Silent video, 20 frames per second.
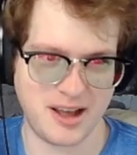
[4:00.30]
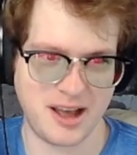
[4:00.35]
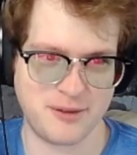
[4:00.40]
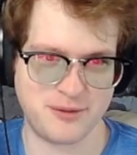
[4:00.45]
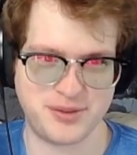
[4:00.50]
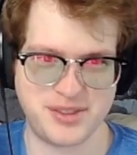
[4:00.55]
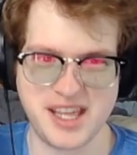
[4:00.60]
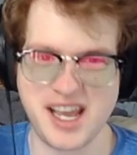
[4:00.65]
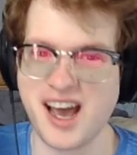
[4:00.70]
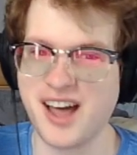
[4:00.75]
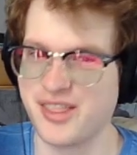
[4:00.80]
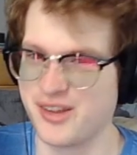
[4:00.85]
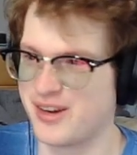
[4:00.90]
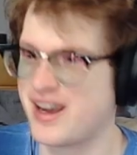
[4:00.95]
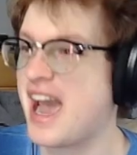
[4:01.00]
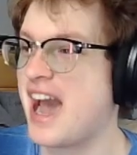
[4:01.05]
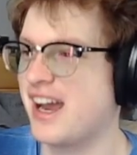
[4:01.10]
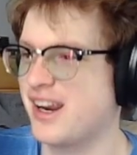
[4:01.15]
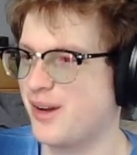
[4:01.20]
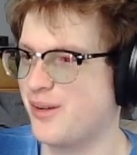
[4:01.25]
of the other
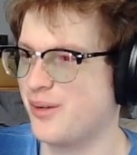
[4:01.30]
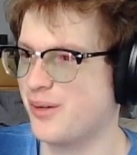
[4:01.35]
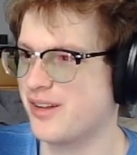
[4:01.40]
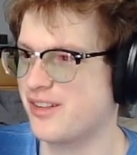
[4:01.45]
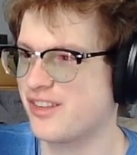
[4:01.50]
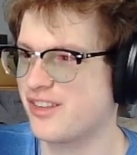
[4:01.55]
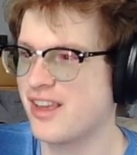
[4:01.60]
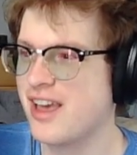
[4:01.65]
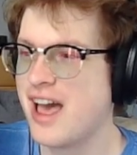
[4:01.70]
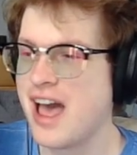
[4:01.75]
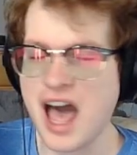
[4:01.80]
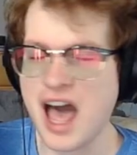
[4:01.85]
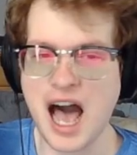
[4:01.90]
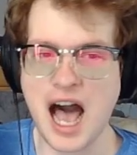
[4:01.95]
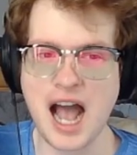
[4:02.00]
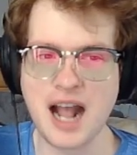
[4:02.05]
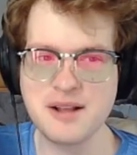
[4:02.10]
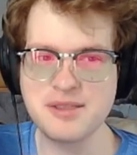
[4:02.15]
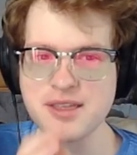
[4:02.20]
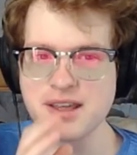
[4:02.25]
categories.
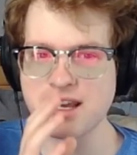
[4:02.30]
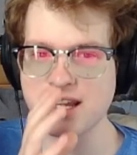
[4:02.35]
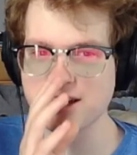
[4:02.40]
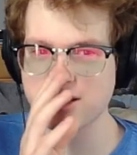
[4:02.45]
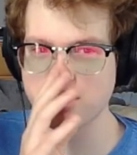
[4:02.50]
I think in